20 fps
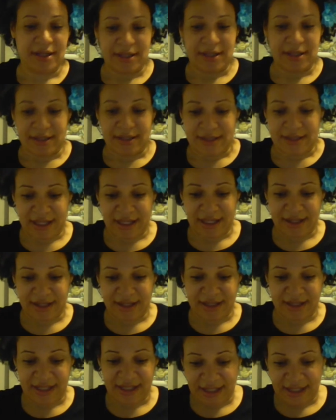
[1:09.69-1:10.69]

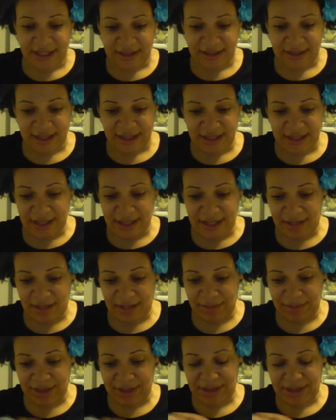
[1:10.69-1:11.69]
Sanlinky
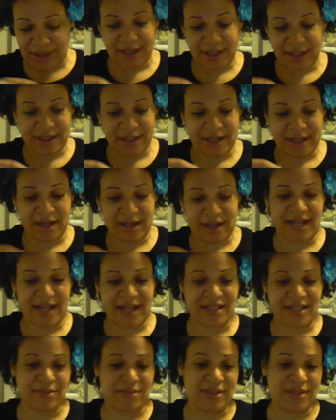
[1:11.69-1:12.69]
company. They
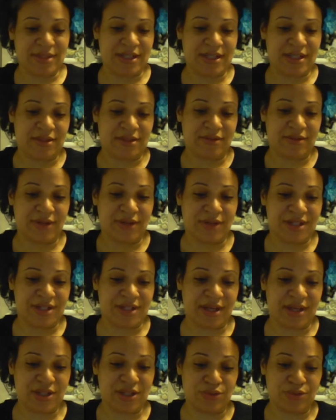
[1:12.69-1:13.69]
contacted me because of
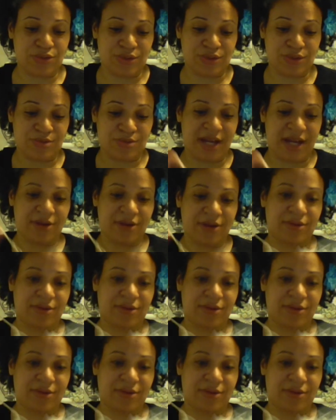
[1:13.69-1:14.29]
my YouTube channel.